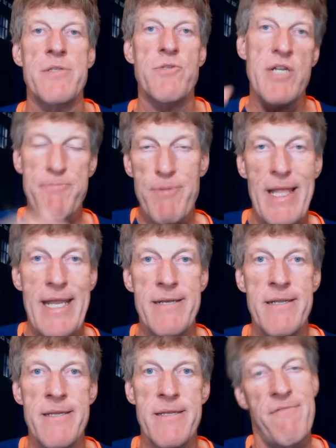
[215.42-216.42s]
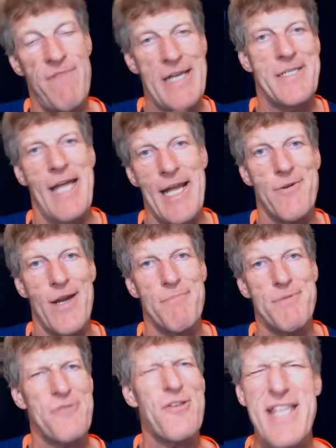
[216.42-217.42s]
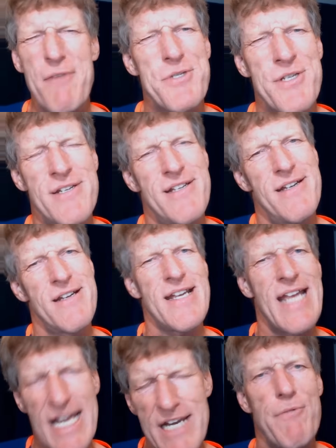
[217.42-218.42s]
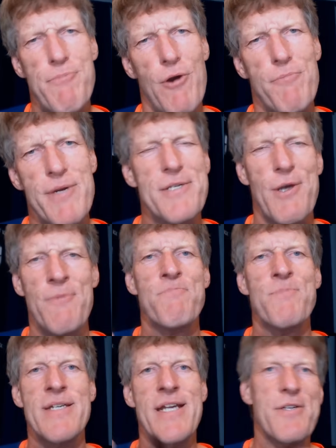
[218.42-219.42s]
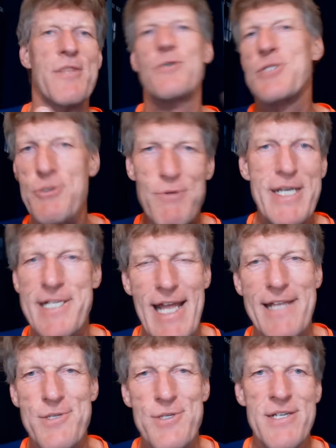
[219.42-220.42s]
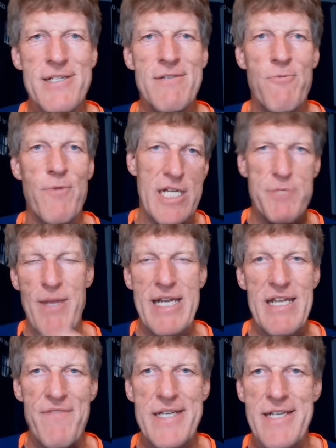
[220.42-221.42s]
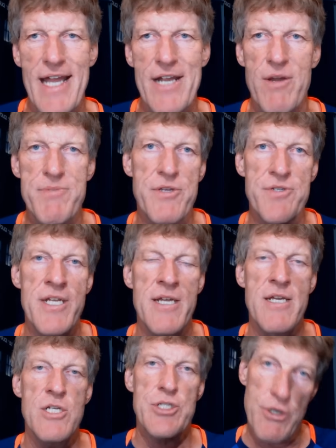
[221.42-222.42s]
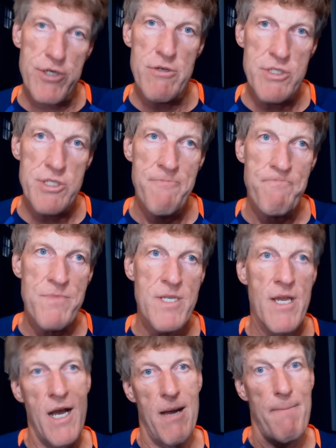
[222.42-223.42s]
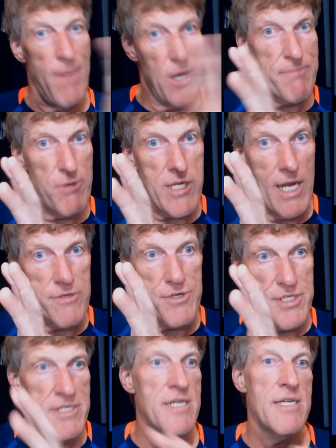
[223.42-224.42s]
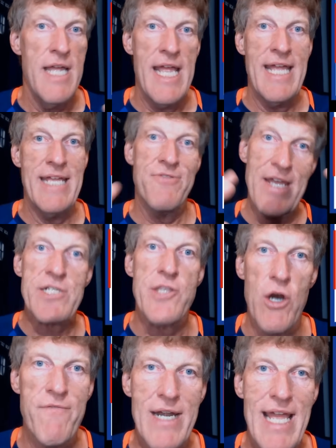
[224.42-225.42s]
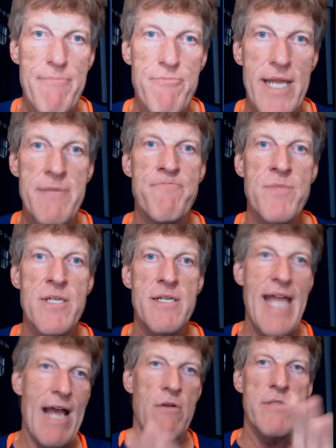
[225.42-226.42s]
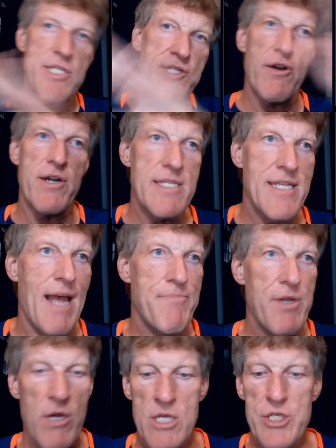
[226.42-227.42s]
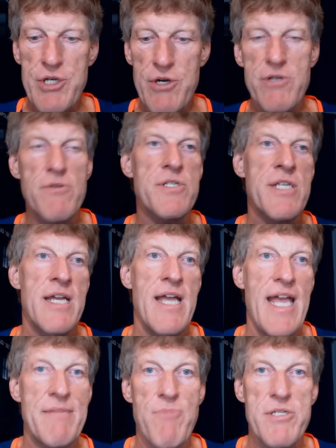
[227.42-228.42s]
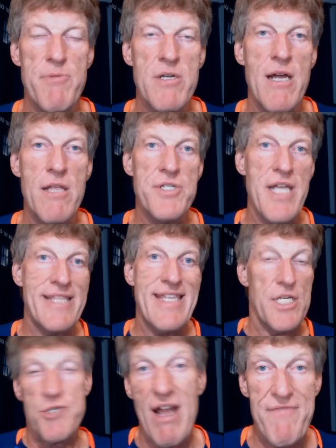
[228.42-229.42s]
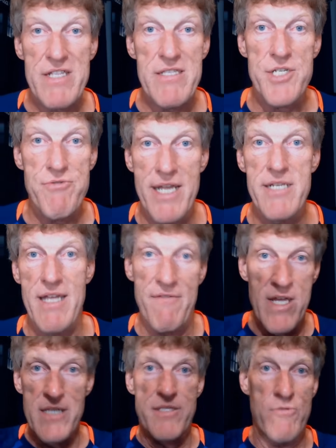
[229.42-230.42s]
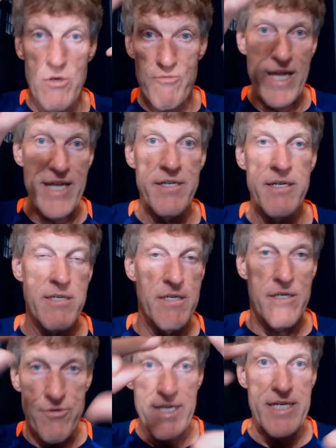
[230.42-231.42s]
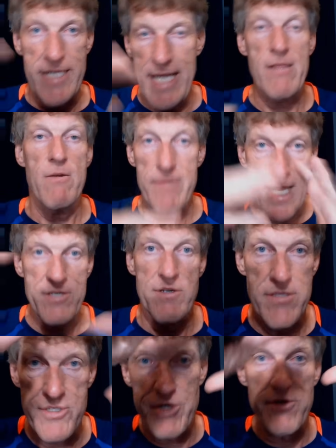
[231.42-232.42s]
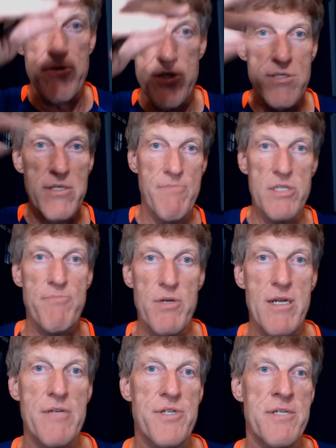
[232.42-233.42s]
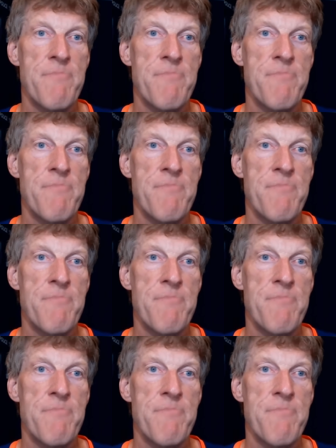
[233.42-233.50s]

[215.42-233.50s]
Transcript: to explain Venn diagrams. I thought that was kind of appropriate. So here, there's three sets when explaining Venn diagrams. There's circles, uh, multiple colors, and things that overlap, right? Now, let's start at the top there. Circles and multiple colors, I think of traffic lights, right? You have the red, green, yellow. That's it. Circles, multiple colors.